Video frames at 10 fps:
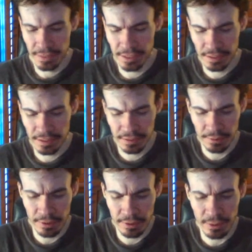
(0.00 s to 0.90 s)
It's
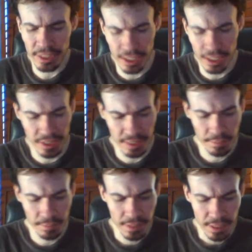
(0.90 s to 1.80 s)
quite easy,
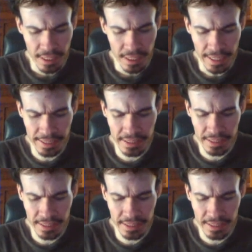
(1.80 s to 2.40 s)
and it's